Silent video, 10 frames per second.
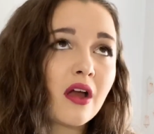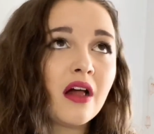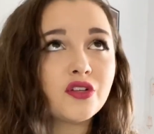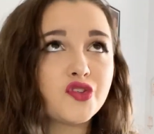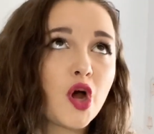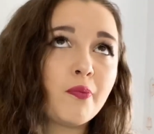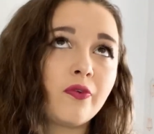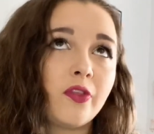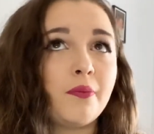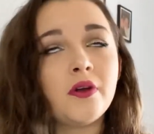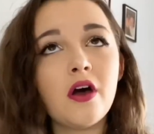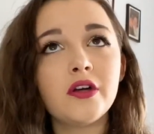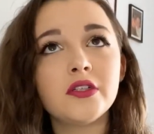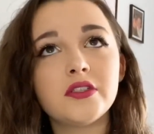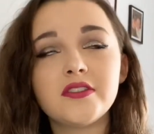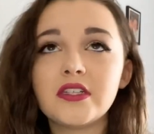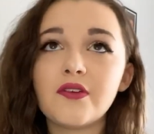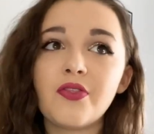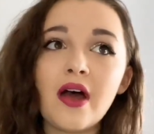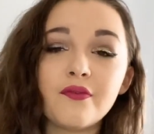i am just up for the banana to see
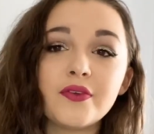if that